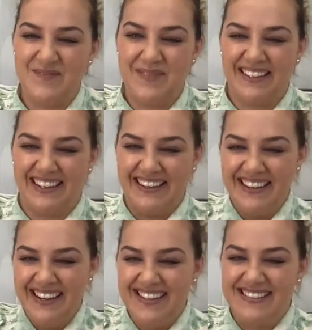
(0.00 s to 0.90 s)
Bella,
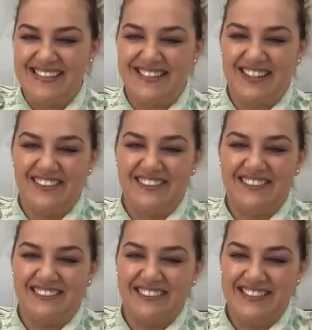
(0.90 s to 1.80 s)
this is Joan
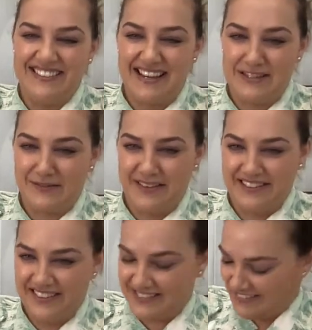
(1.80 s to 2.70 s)
Collins as a
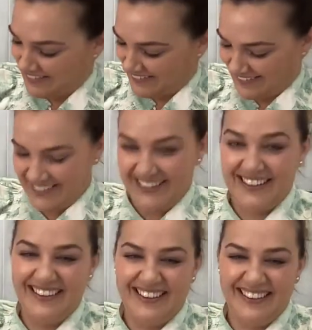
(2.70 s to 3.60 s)
Fendi trunk.
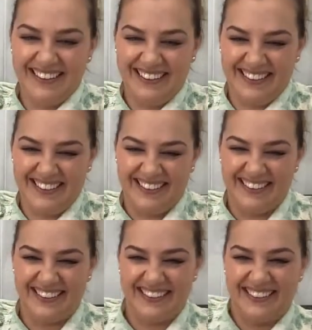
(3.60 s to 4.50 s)
Yeah,
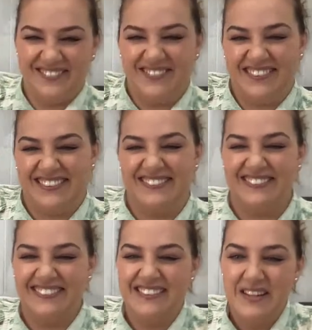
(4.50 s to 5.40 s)
for
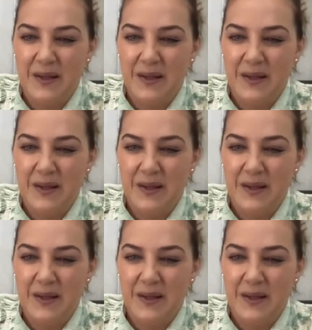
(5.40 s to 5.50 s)
sure.